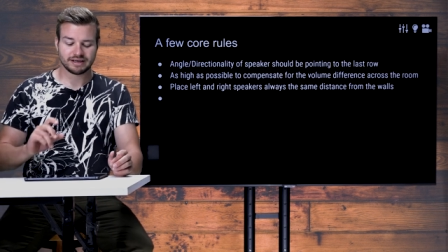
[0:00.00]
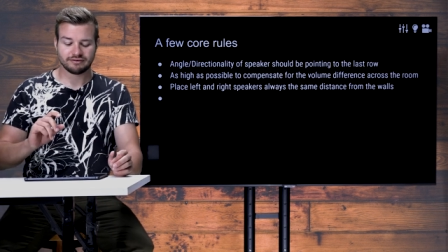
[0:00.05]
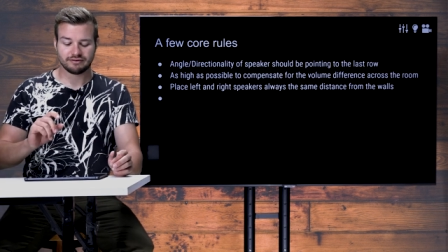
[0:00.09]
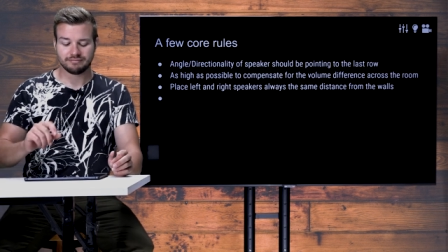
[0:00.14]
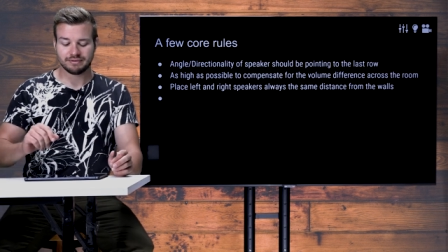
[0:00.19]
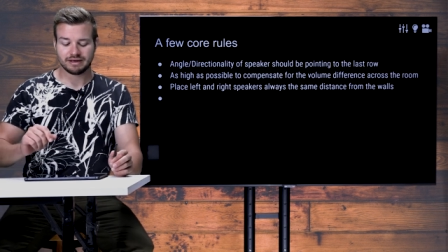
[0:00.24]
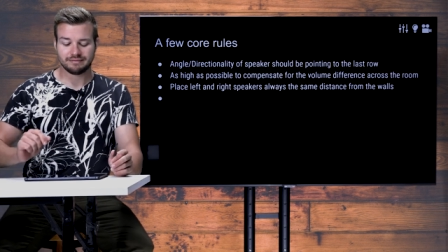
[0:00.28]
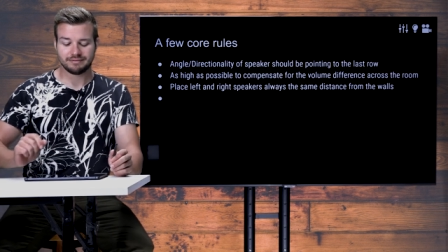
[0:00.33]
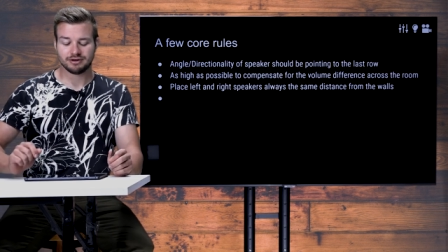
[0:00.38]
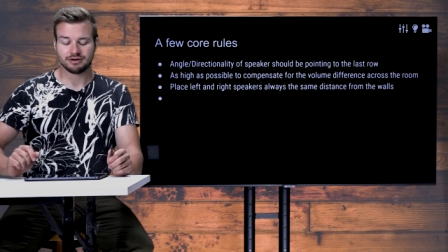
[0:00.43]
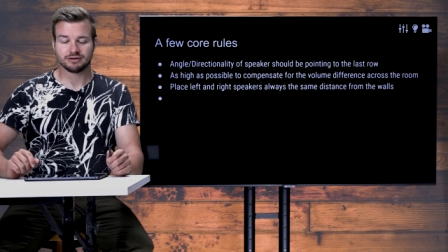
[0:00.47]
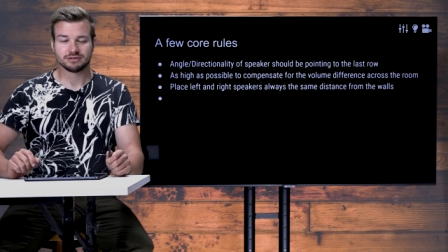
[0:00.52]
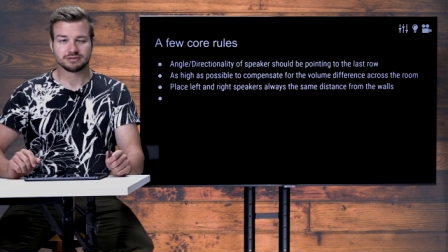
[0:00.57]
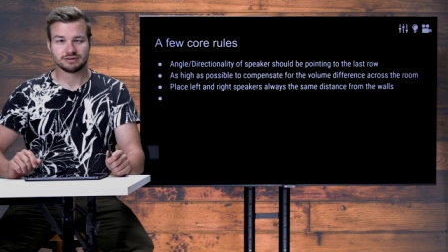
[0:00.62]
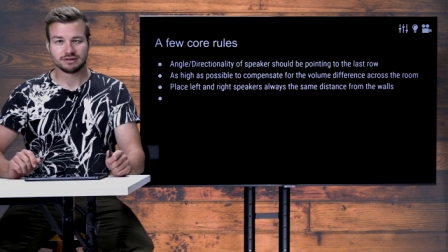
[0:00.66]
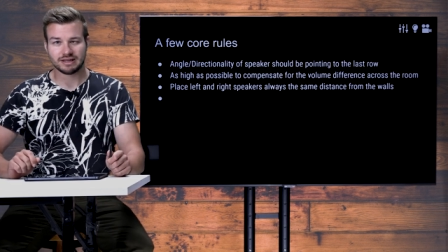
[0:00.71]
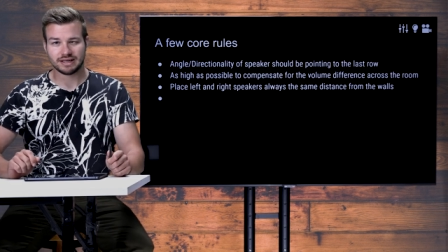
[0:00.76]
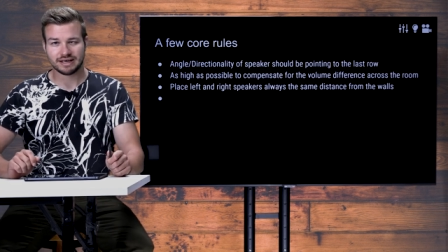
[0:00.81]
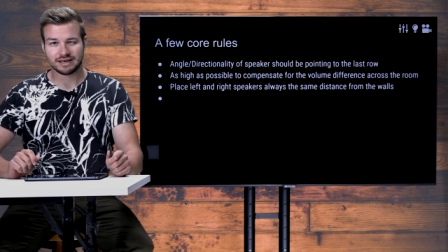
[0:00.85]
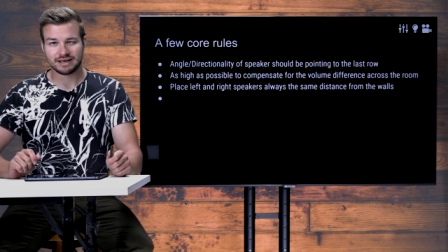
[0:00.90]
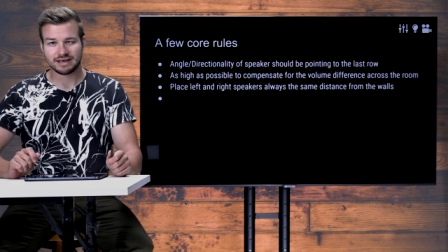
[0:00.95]
I will maybe also
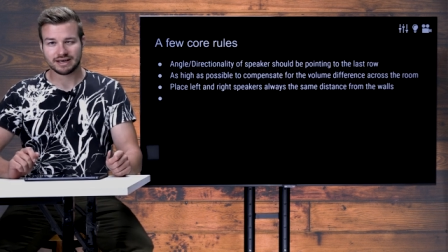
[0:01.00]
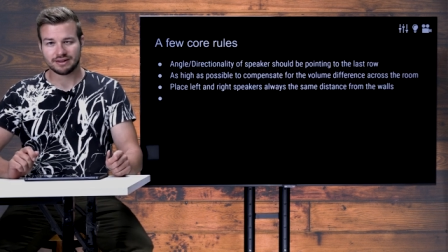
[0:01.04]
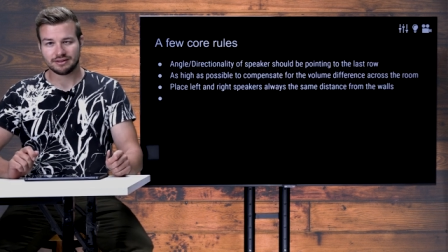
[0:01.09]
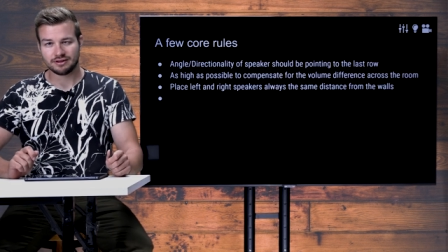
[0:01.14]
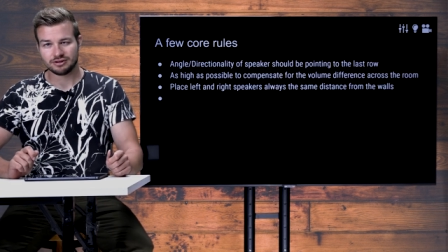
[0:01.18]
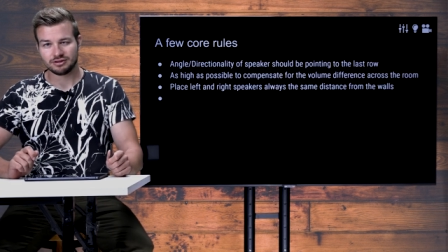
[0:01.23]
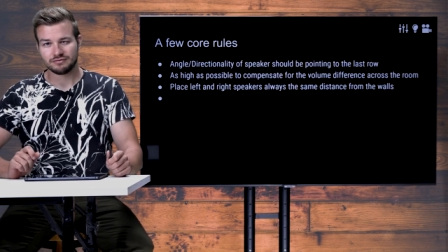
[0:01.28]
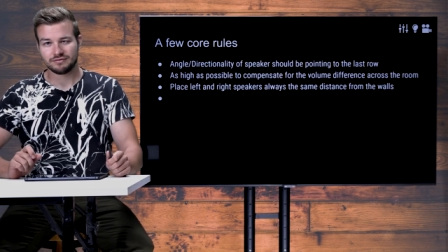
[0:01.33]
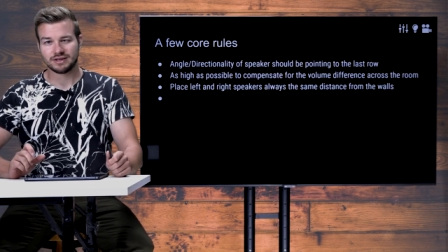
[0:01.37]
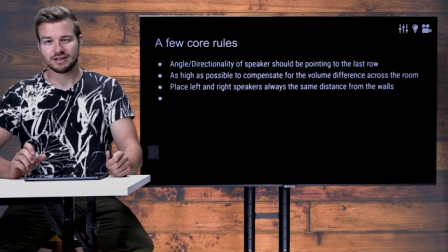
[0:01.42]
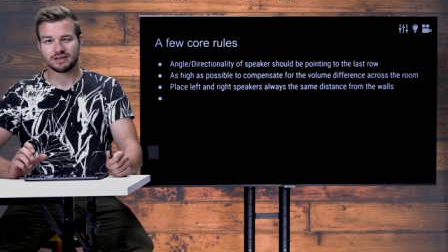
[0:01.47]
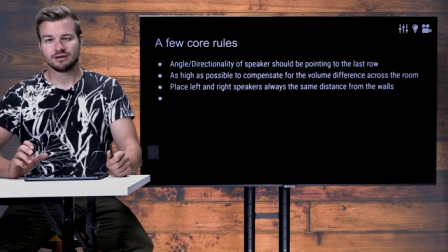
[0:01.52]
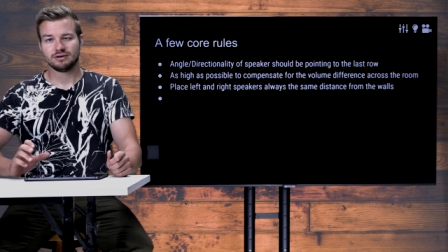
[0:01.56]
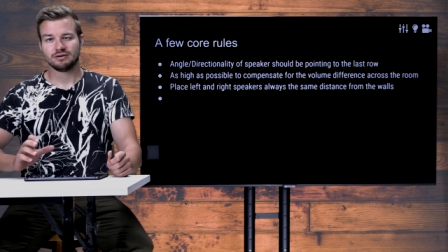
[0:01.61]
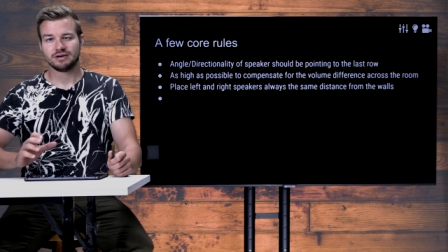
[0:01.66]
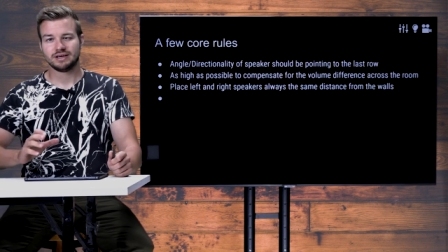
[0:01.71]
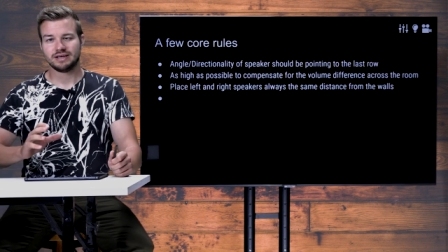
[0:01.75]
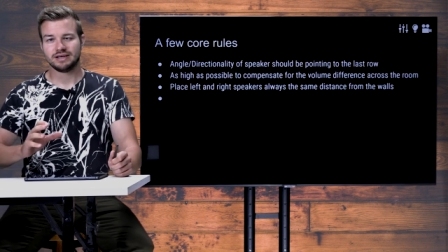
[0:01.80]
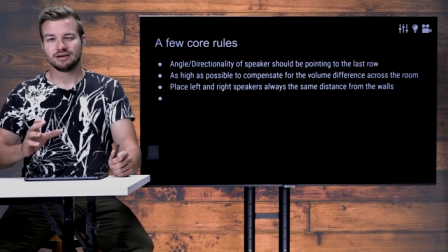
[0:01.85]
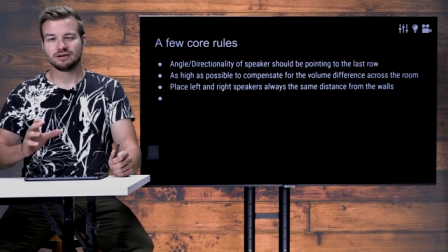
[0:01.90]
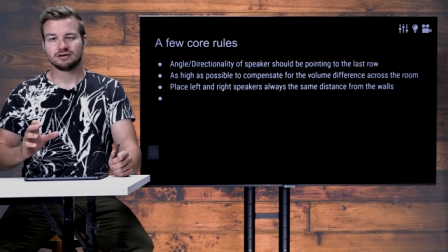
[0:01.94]
link another
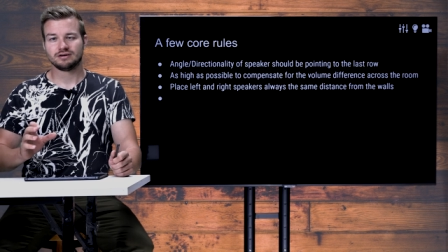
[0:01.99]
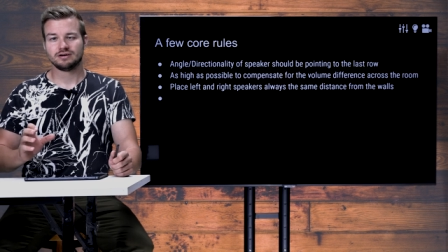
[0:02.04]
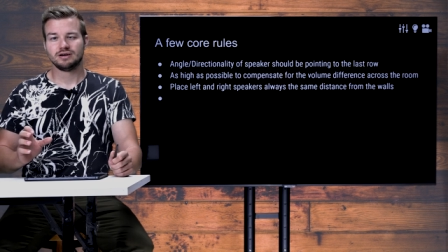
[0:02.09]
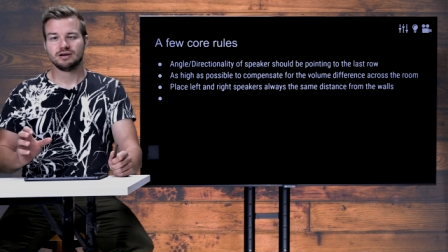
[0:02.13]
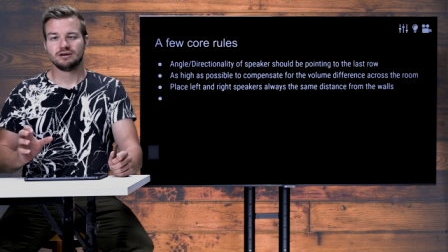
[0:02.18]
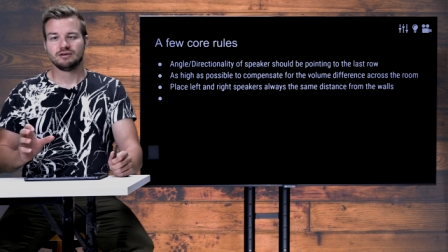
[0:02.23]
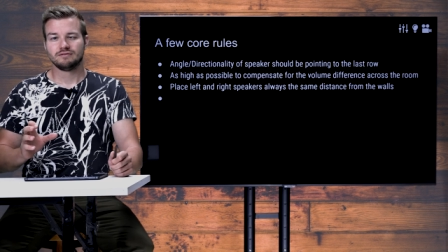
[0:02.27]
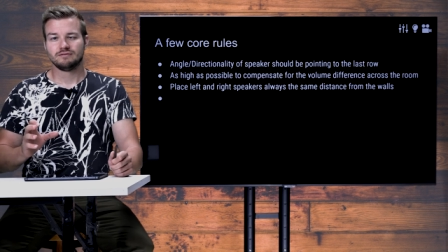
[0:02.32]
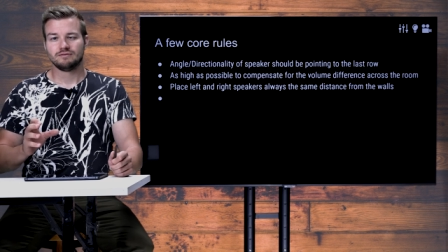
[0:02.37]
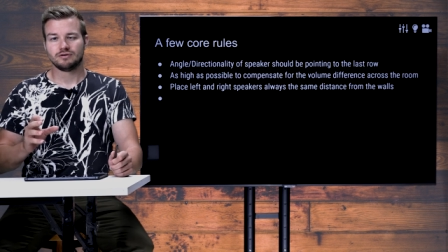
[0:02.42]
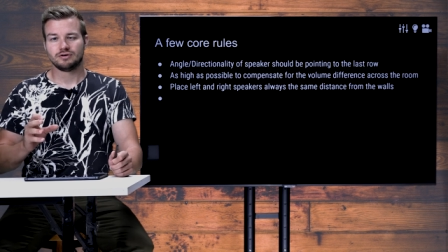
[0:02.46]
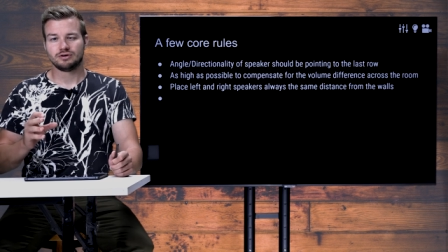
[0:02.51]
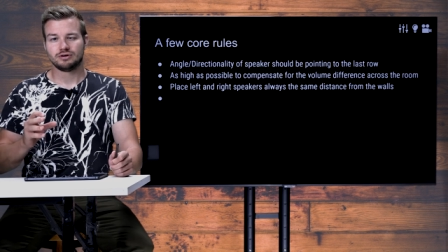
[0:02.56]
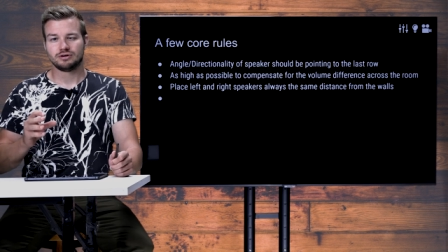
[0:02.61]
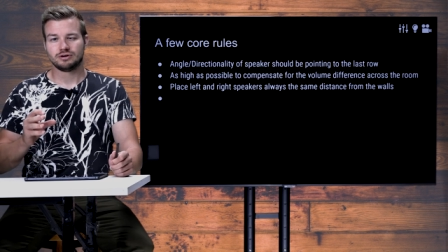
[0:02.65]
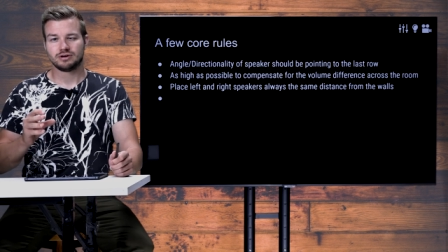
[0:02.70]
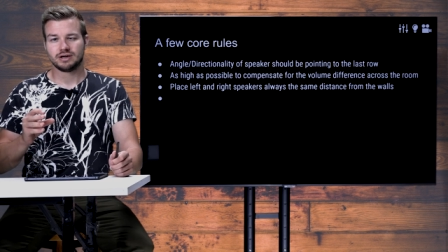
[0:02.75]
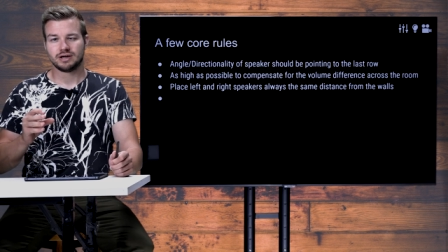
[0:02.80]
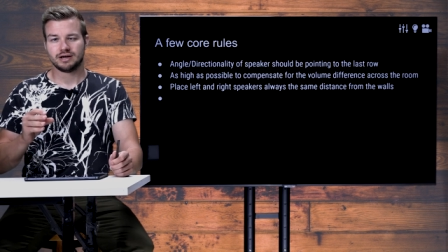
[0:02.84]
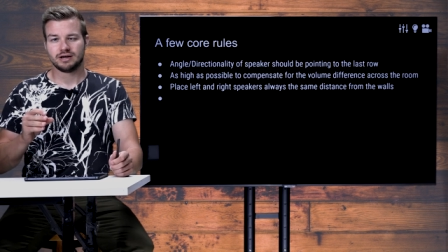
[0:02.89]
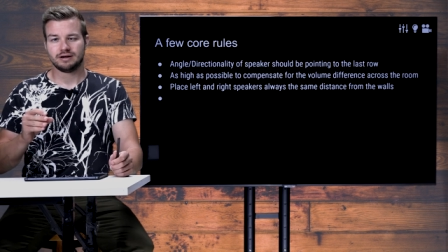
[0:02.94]
video here
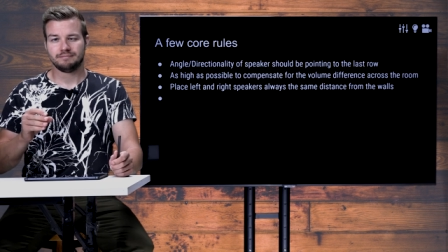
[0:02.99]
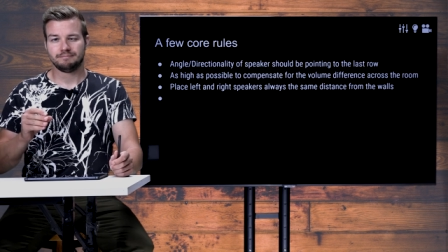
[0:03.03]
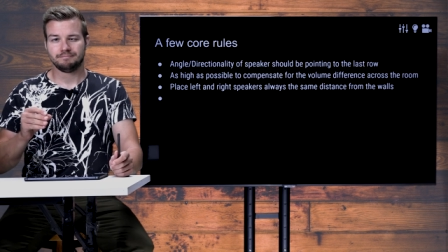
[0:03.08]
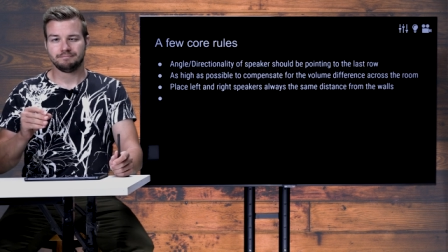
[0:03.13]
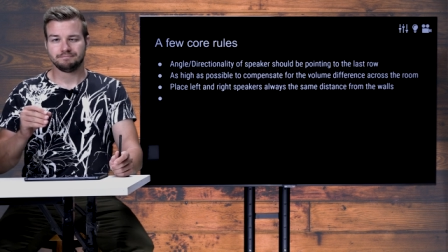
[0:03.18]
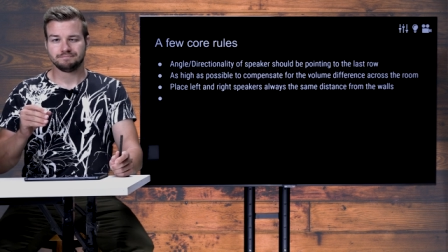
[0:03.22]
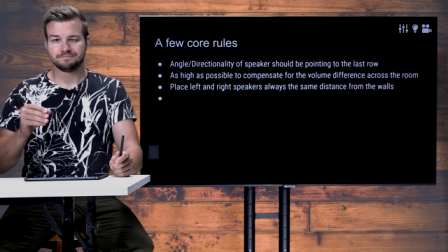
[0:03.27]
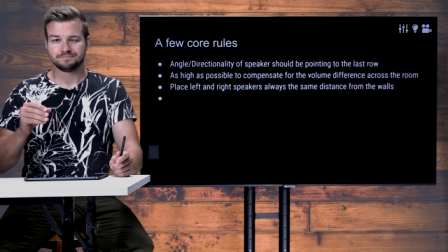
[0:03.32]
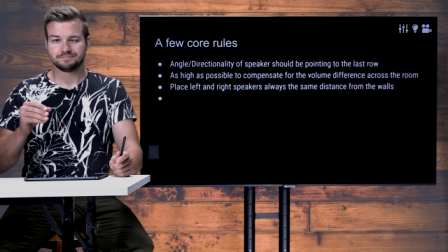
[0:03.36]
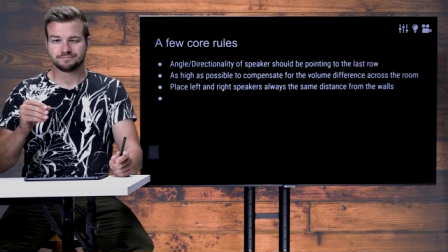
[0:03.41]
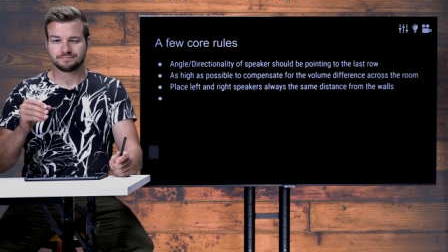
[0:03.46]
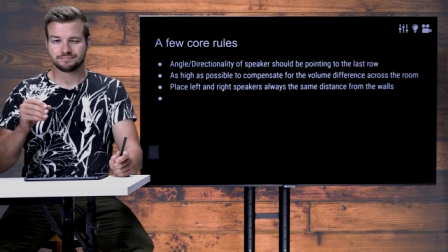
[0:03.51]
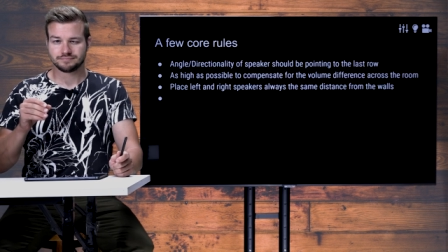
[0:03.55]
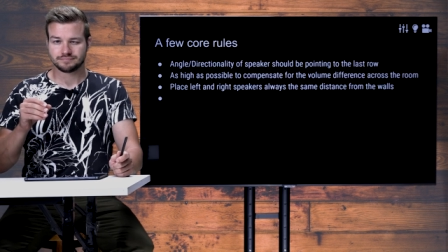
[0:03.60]
where, um,